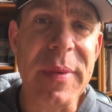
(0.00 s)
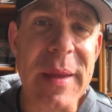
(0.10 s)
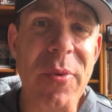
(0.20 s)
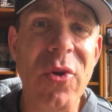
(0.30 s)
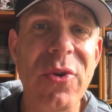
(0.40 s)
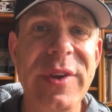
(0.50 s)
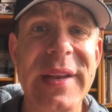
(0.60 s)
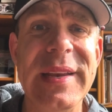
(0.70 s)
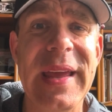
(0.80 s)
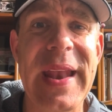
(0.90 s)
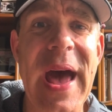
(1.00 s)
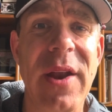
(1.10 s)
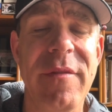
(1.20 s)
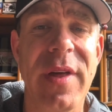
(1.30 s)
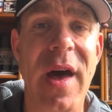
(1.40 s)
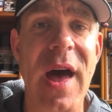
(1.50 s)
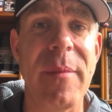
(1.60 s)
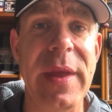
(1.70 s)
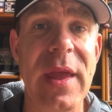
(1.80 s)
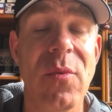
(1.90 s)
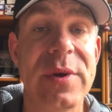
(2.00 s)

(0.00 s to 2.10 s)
people who didn't get out of the hobby